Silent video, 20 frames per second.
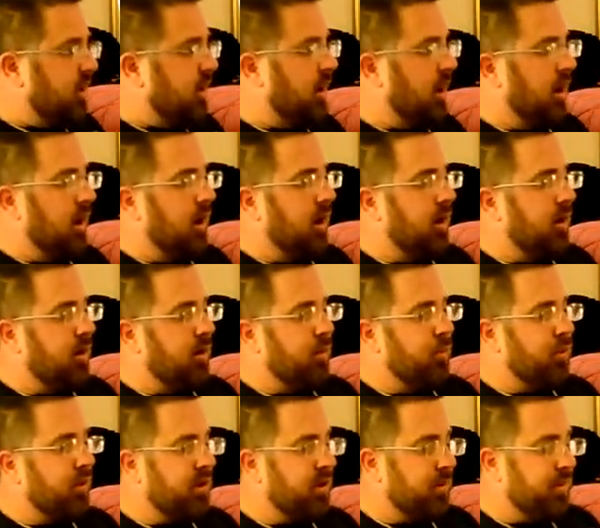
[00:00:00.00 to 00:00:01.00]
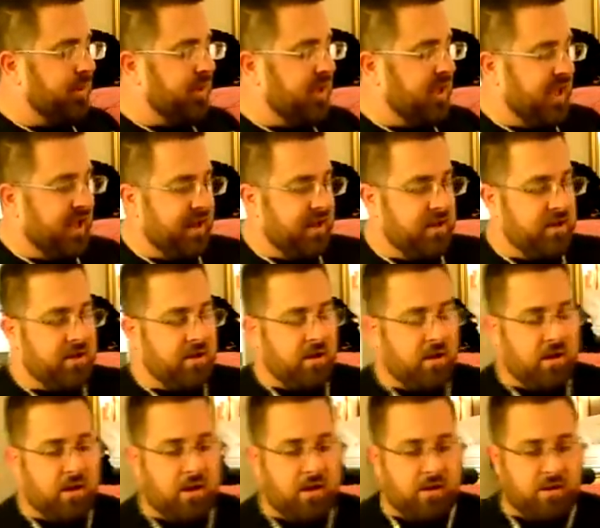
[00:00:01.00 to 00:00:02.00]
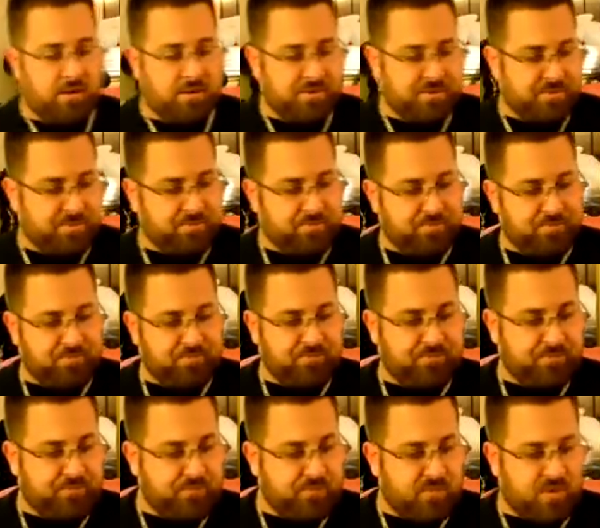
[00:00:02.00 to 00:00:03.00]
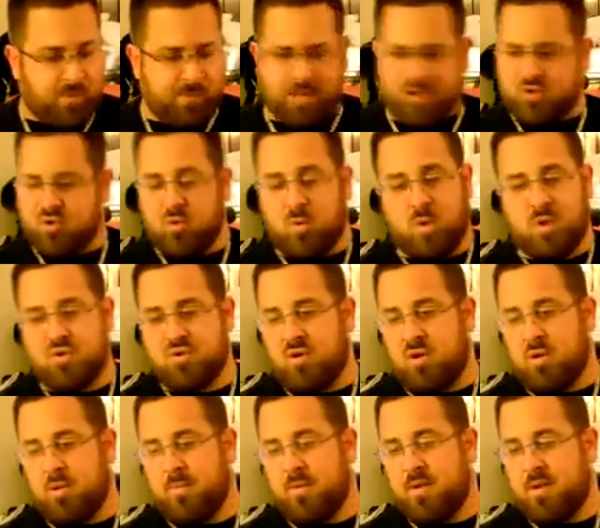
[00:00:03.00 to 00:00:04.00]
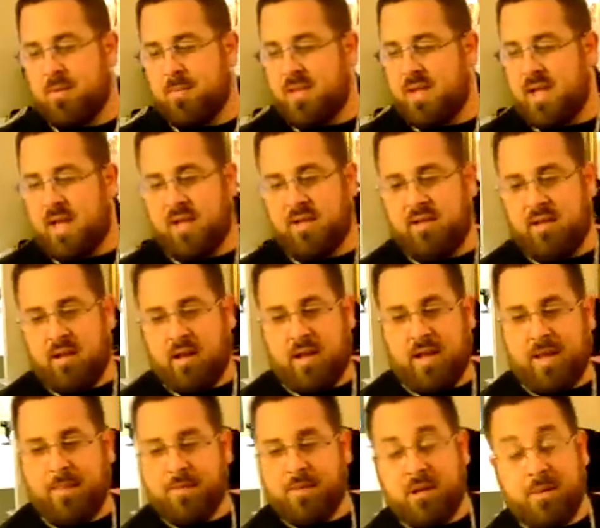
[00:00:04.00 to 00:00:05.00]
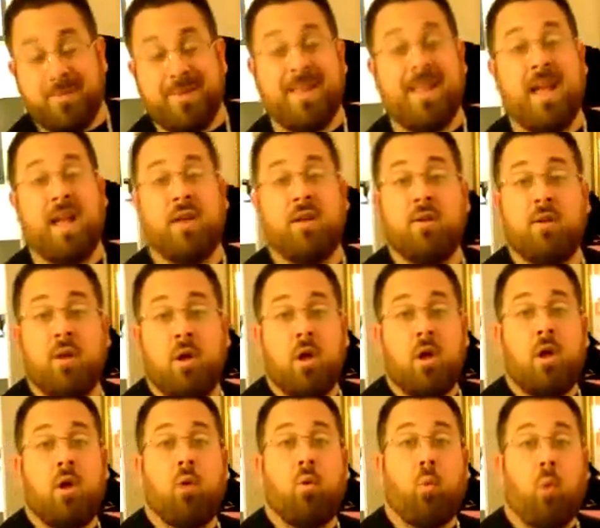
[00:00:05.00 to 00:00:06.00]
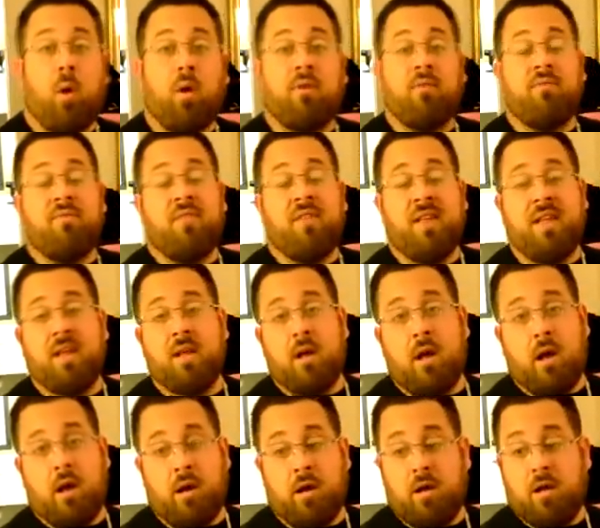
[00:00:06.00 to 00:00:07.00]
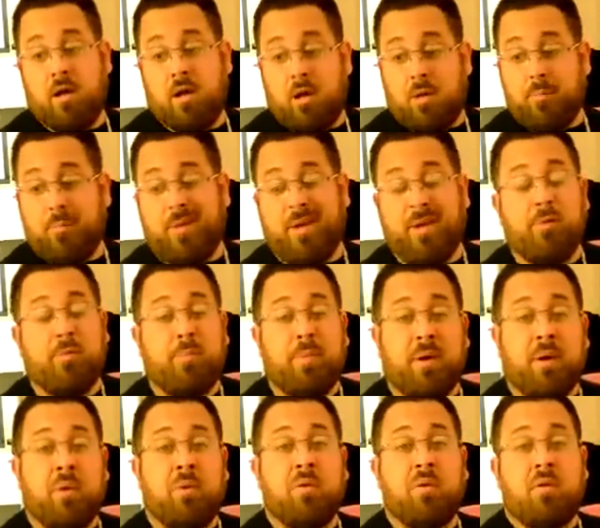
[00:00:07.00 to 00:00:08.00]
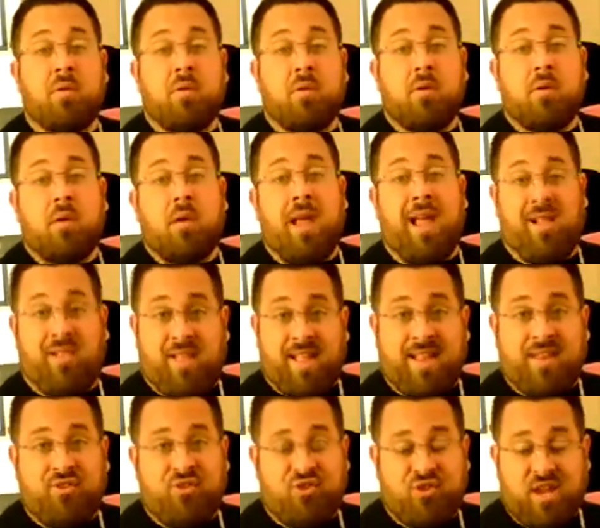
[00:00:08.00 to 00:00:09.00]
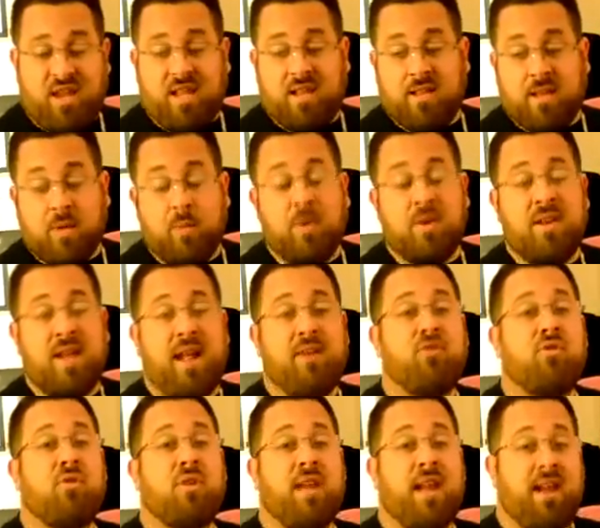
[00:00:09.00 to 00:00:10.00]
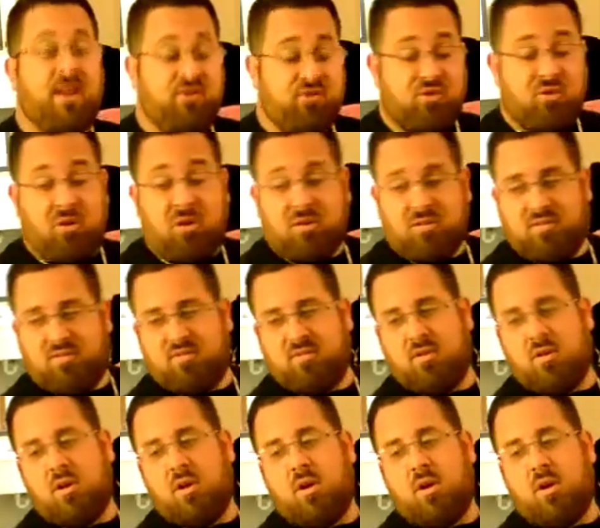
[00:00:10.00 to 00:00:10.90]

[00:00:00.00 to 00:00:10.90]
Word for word: We're going to be getting... I'm not sure what truck I'm going to be getting yet. I am going to be getting one of the Peterbilt LNG liquid natural gas trucks.